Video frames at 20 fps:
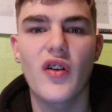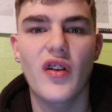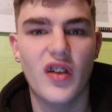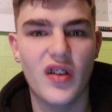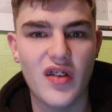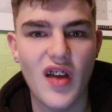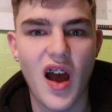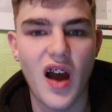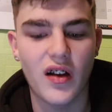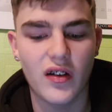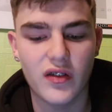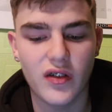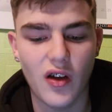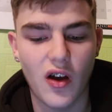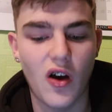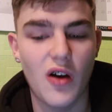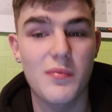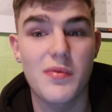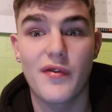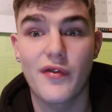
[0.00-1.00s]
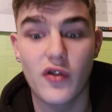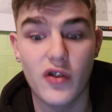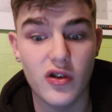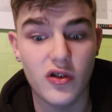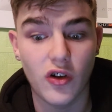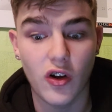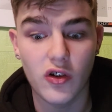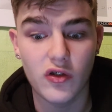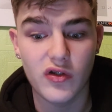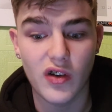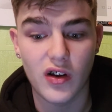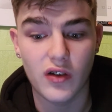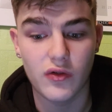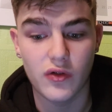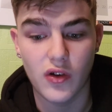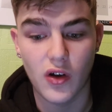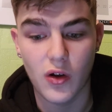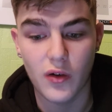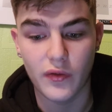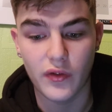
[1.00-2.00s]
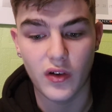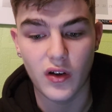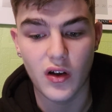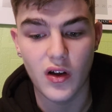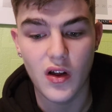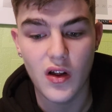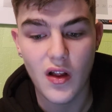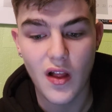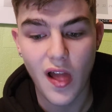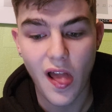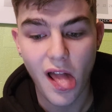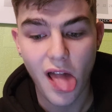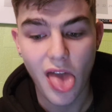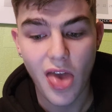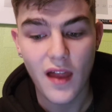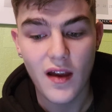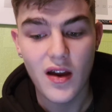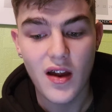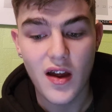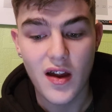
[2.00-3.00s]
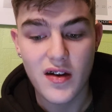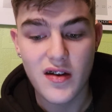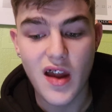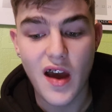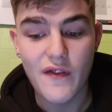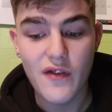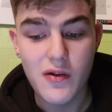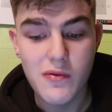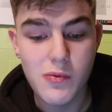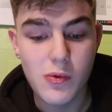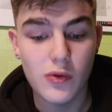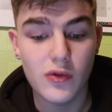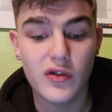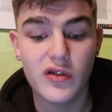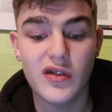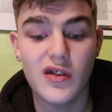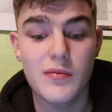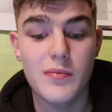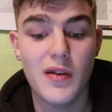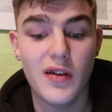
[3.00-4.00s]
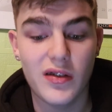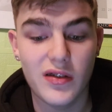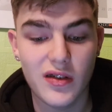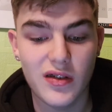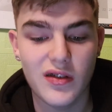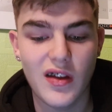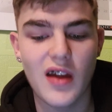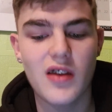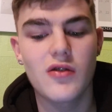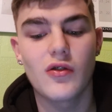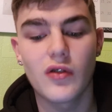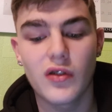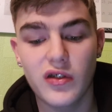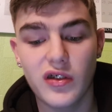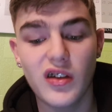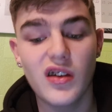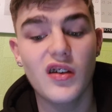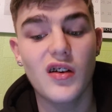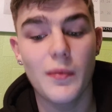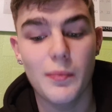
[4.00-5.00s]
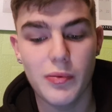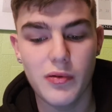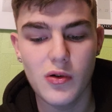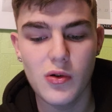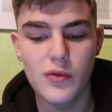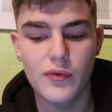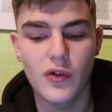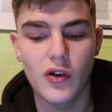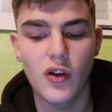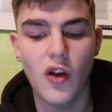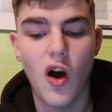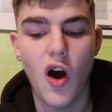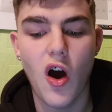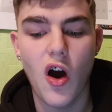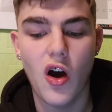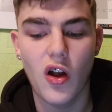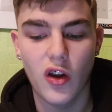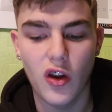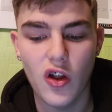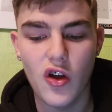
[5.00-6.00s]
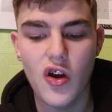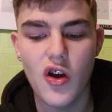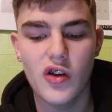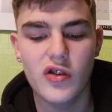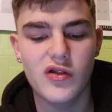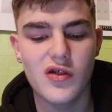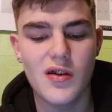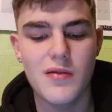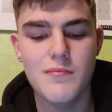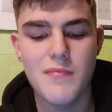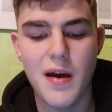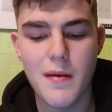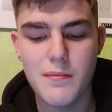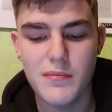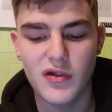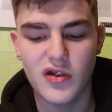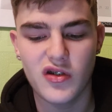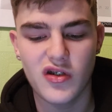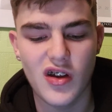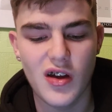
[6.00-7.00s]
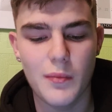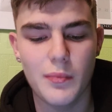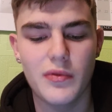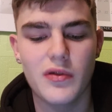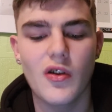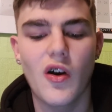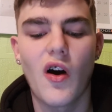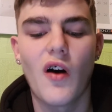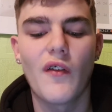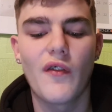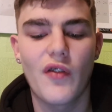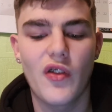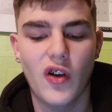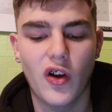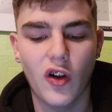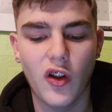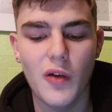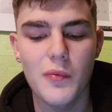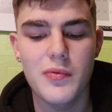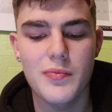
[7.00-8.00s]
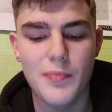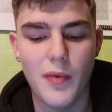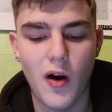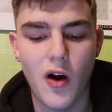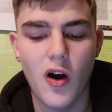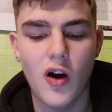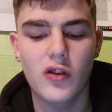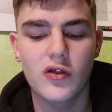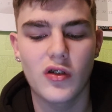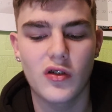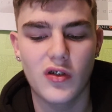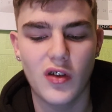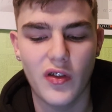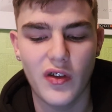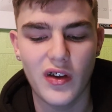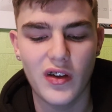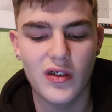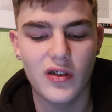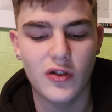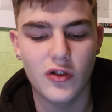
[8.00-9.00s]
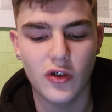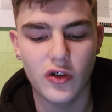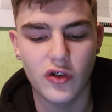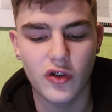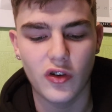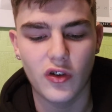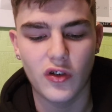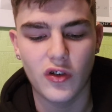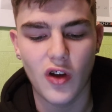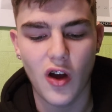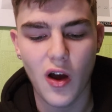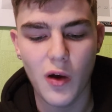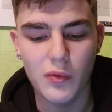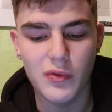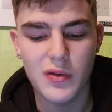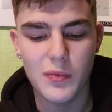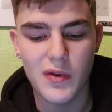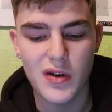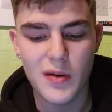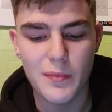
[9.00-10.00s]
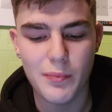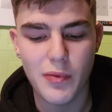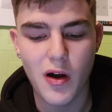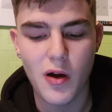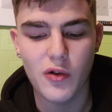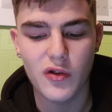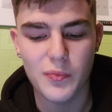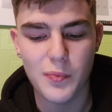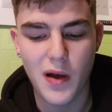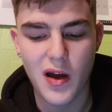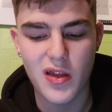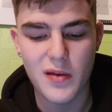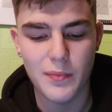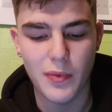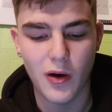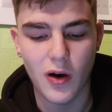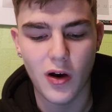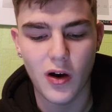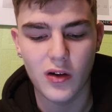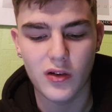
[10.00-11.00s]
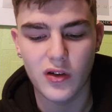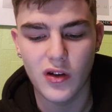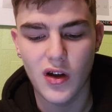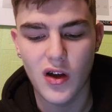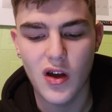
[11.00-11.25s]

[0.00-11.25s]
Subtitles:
he's sacked or before his contract's run over. Never once did Mr. Stendel seek approval or alert memberships of the club's board to these discussions. Only when approached by the board